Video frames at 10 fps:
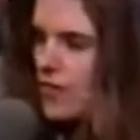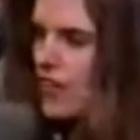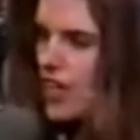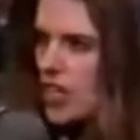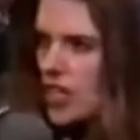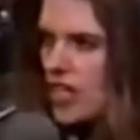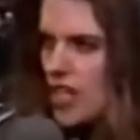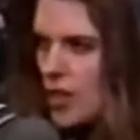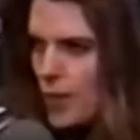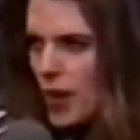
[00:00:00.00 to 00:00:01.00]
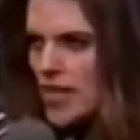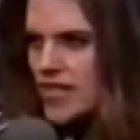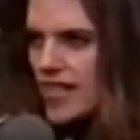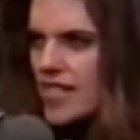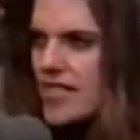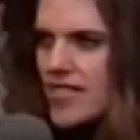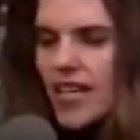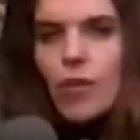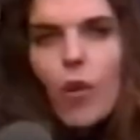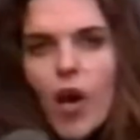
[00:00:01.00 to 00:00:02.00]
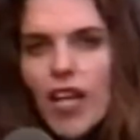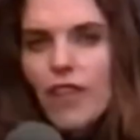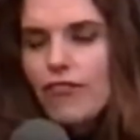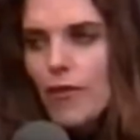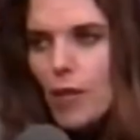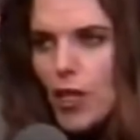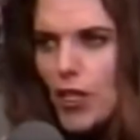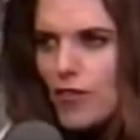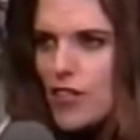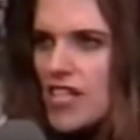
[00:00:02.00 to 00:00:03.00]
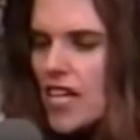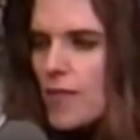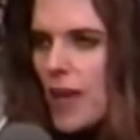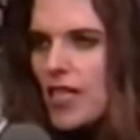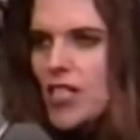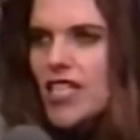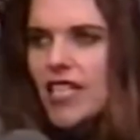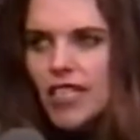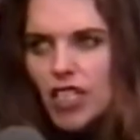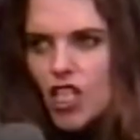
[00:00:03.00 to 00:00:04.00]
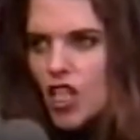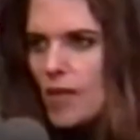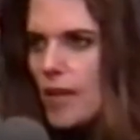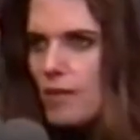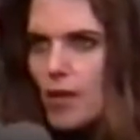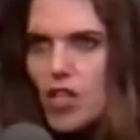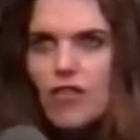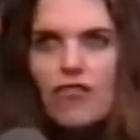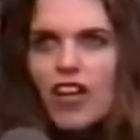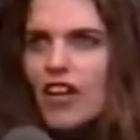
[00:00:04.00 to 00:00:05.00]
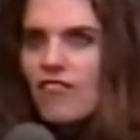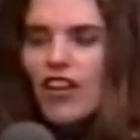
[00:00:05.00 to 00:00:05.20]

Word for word: of the president saying wanted for murder, for death penalty, illegitimate Bush. Very,